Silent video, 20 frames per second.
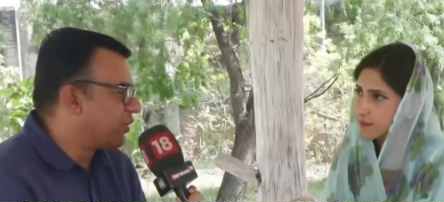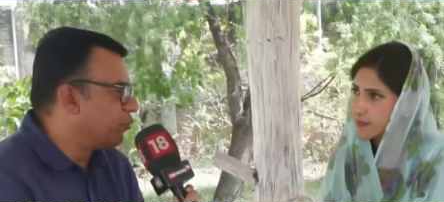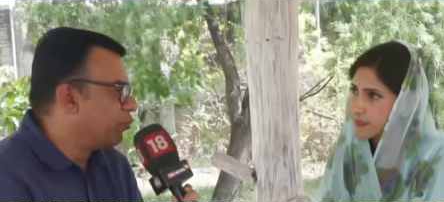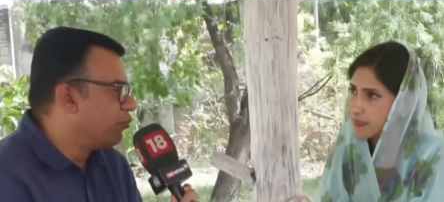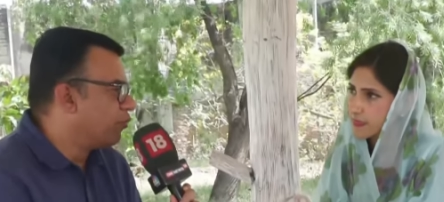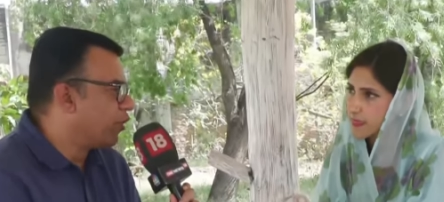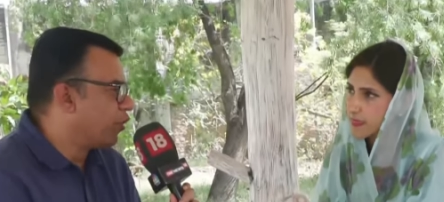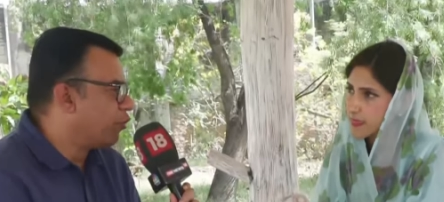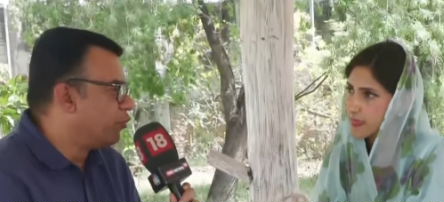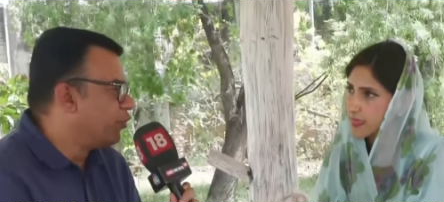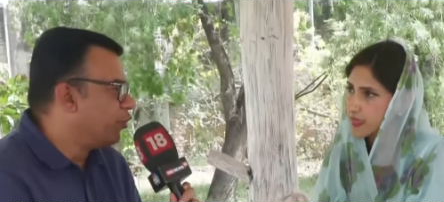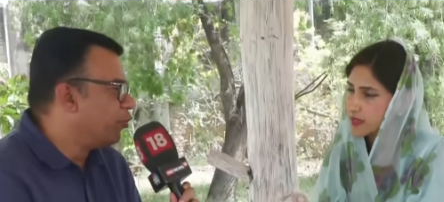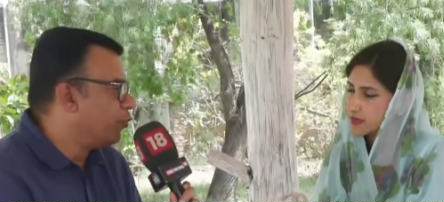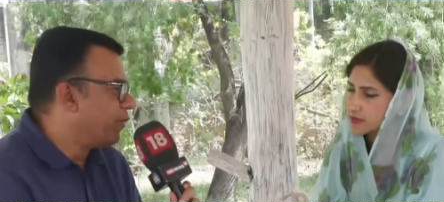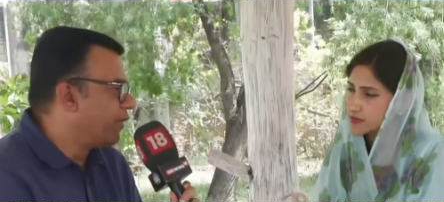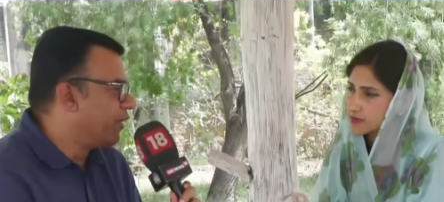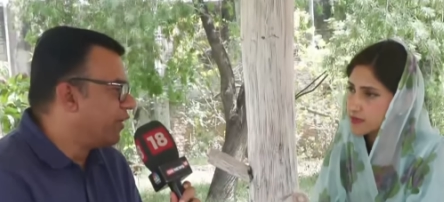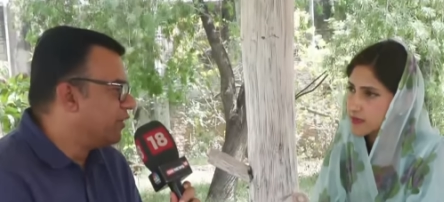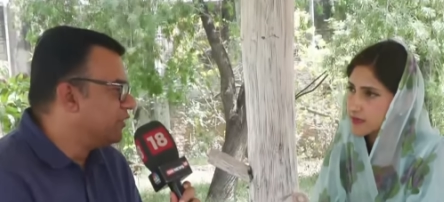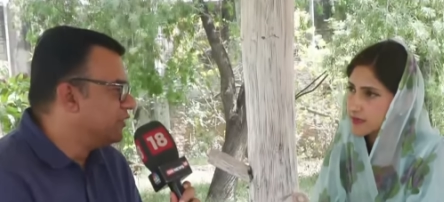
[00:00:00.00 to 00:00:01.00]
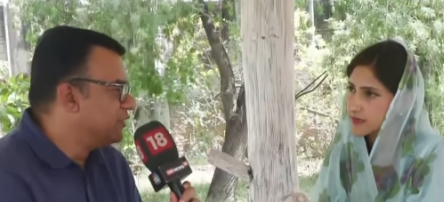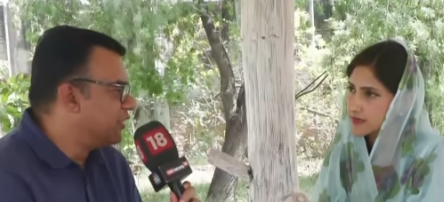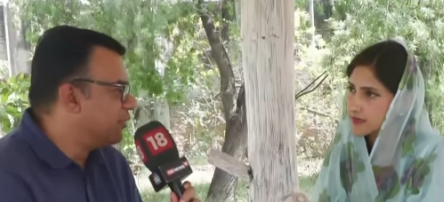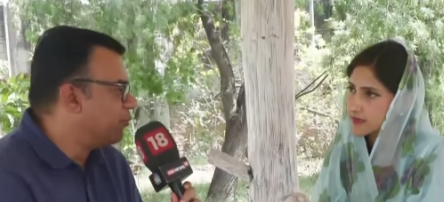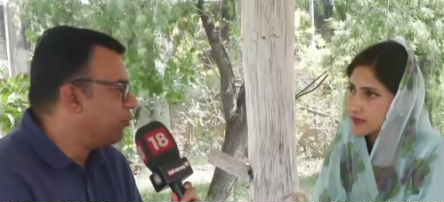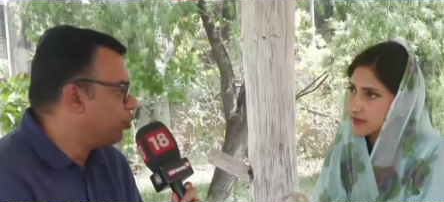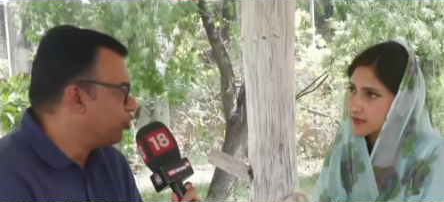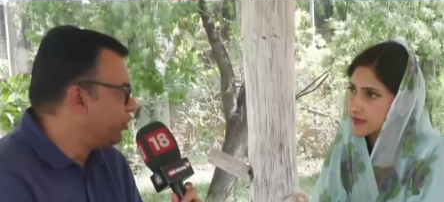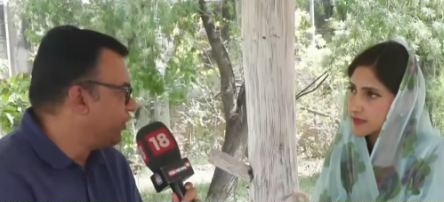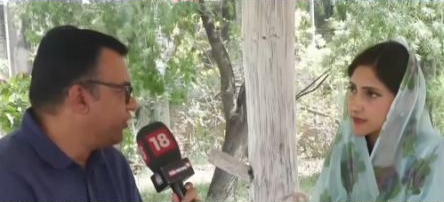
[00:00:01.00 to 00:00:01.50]
Speaker 1: I move around UP is the
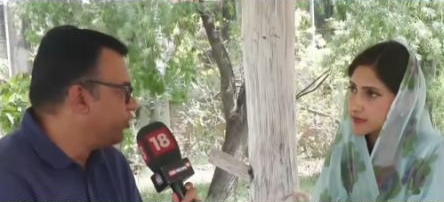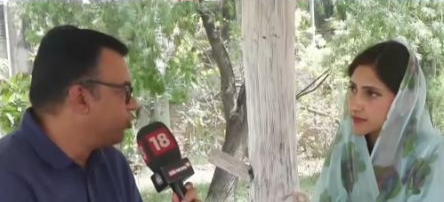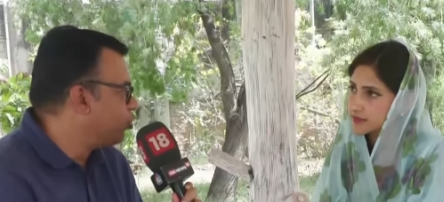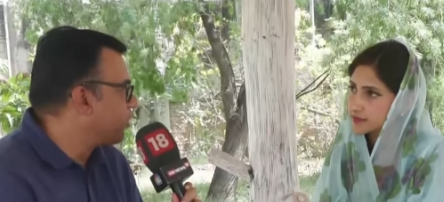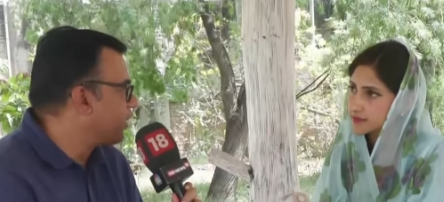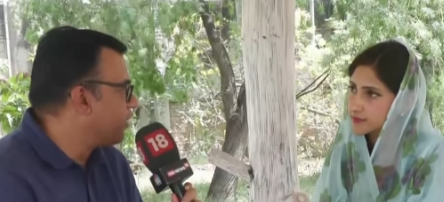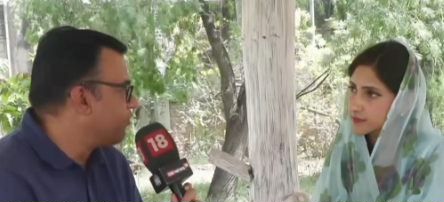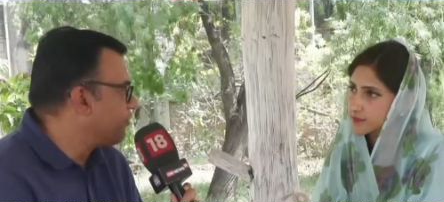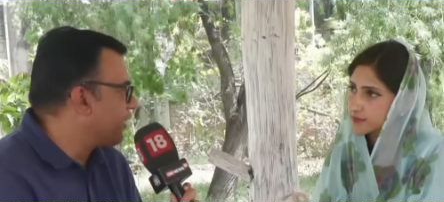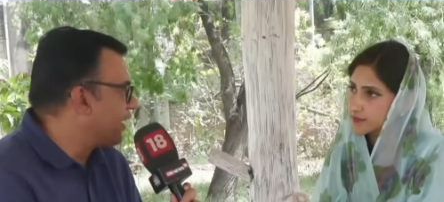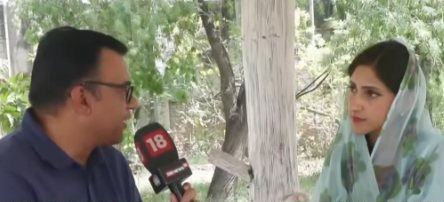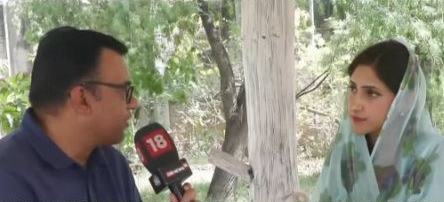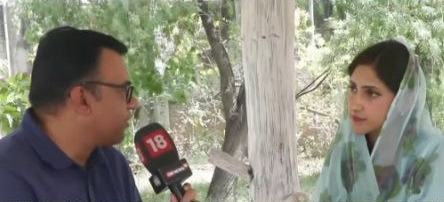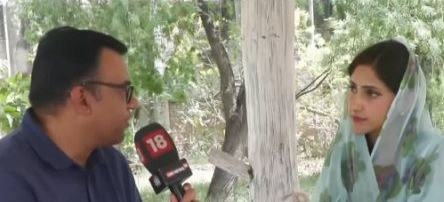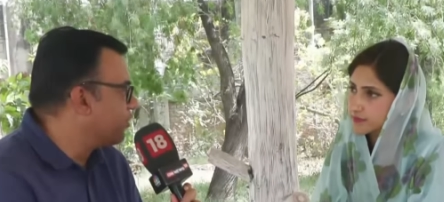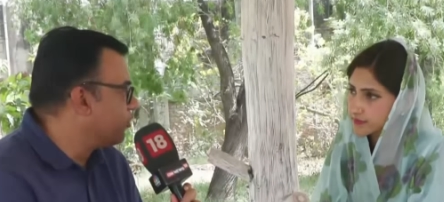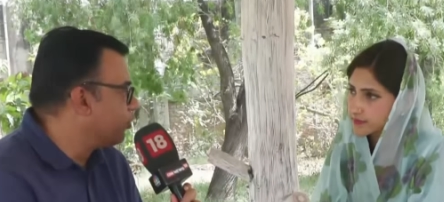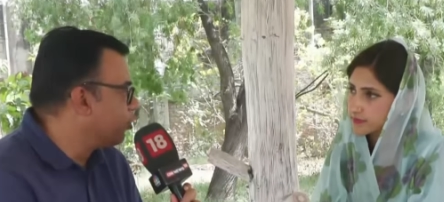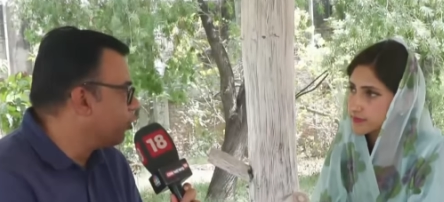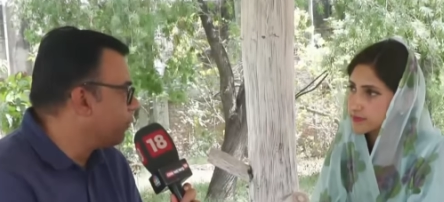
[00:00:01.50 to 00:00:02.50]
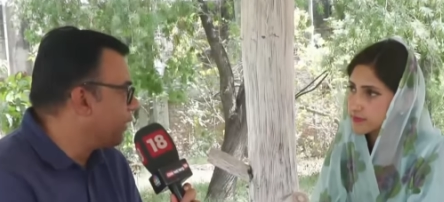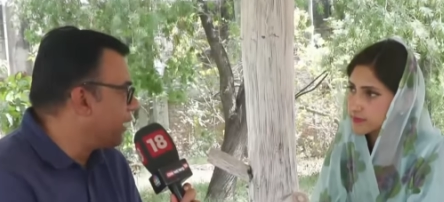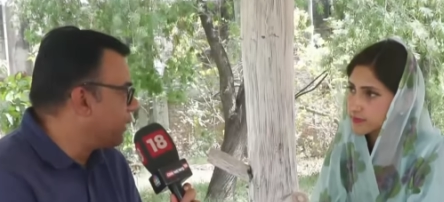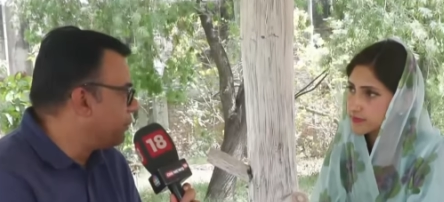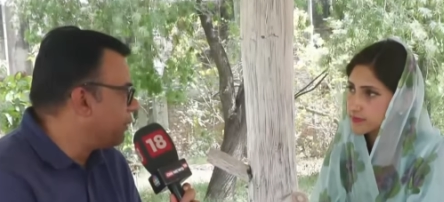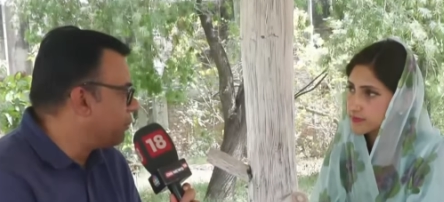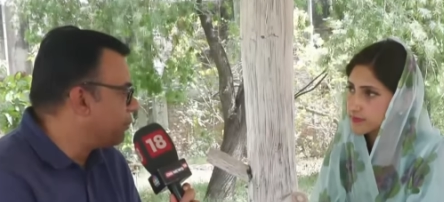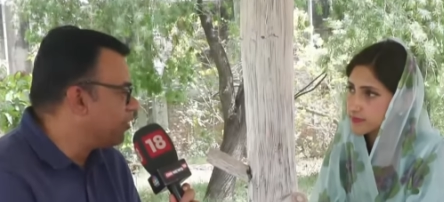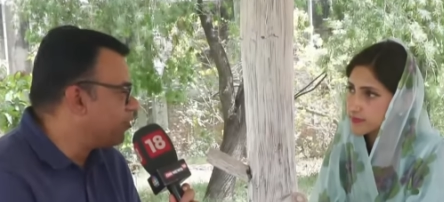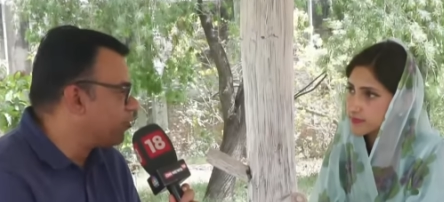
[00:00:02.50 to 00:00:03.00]
Modi-Yogi factor. You know, many
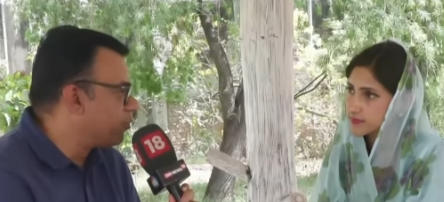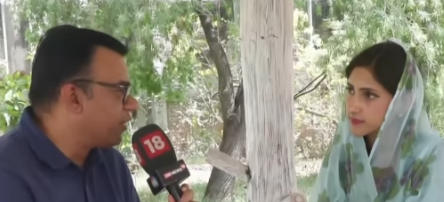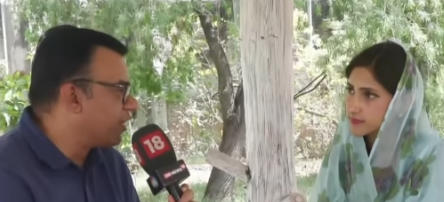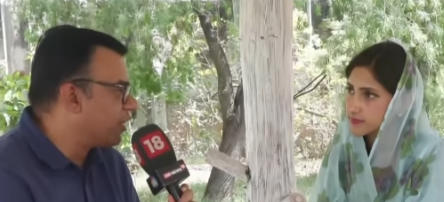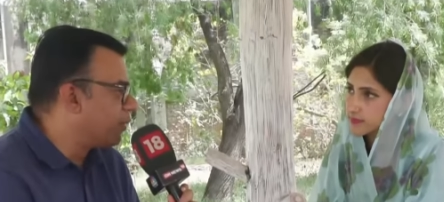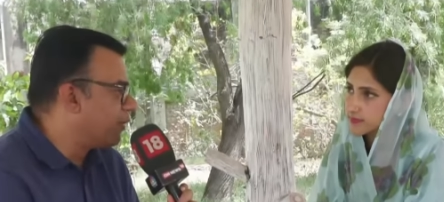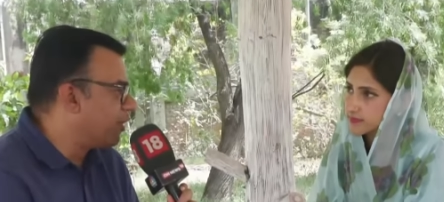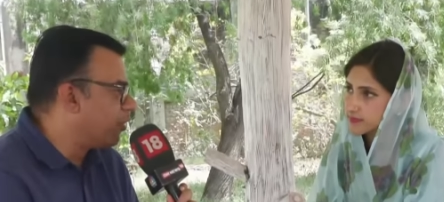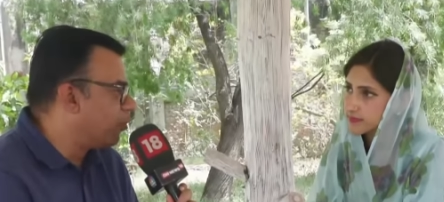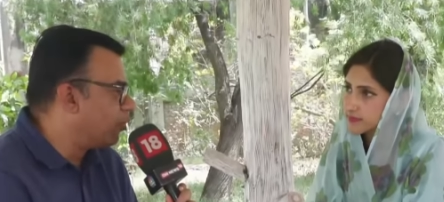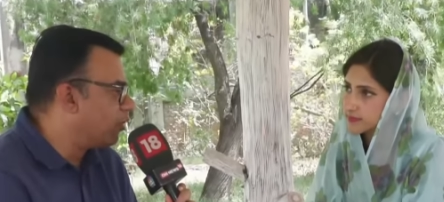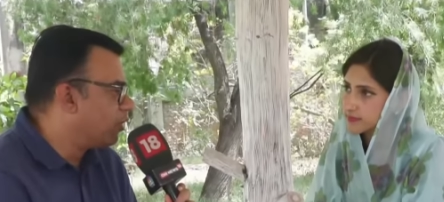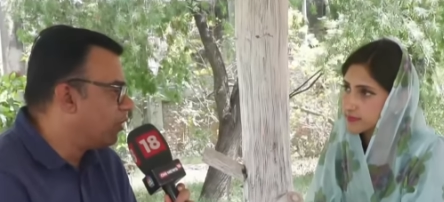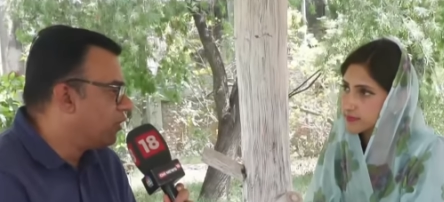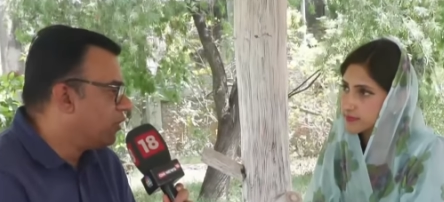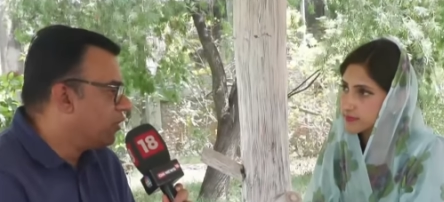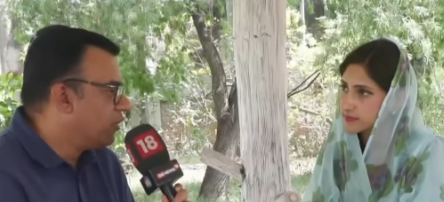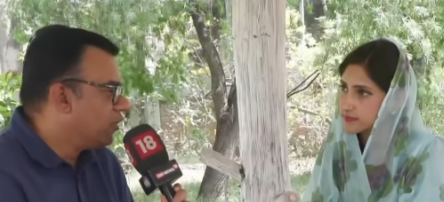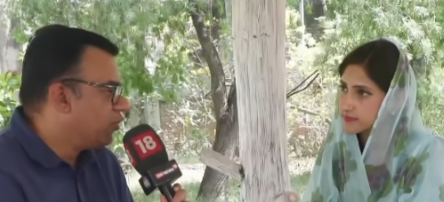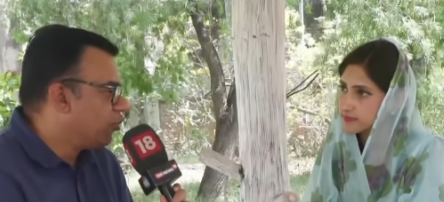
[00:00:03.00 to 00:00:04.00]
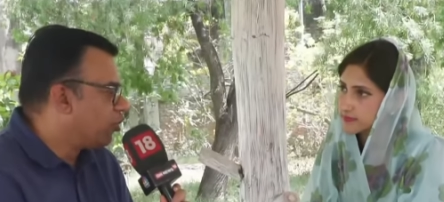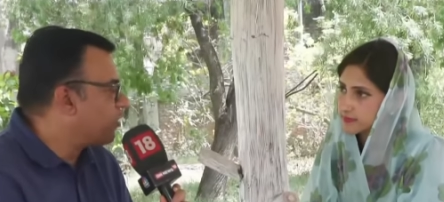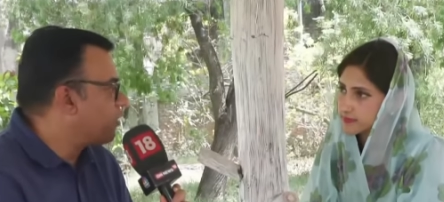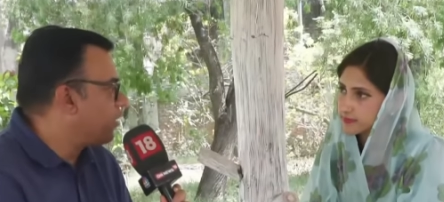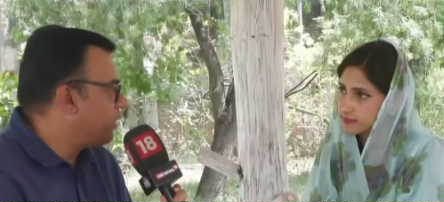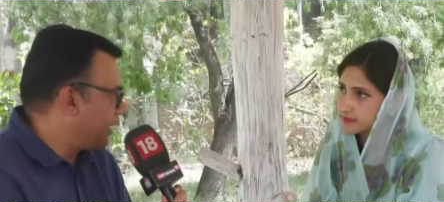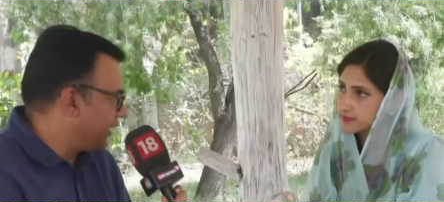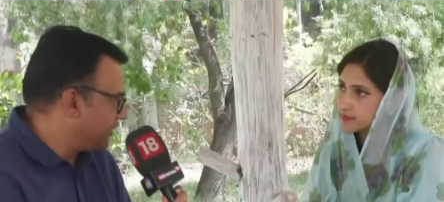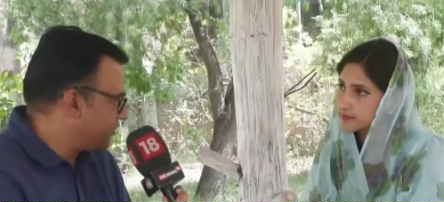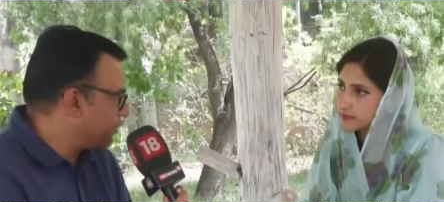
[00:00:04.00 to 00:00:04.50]
people speak about,
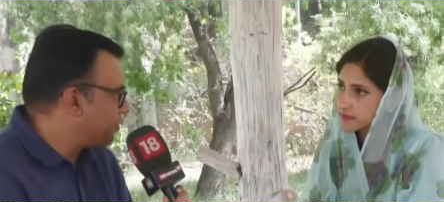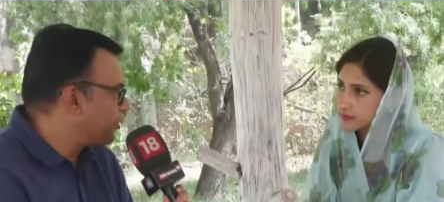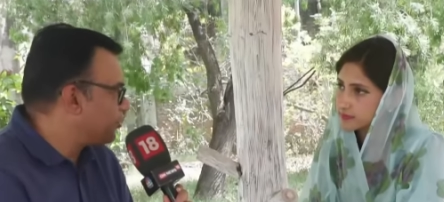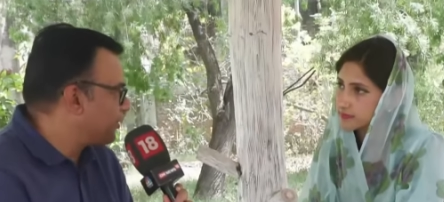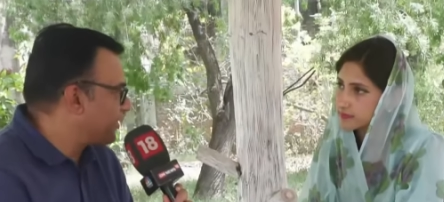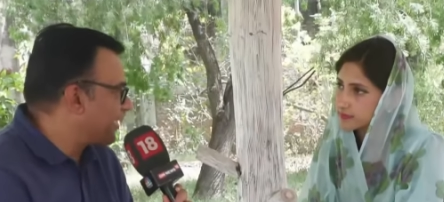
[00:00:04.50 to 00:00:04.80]
not less about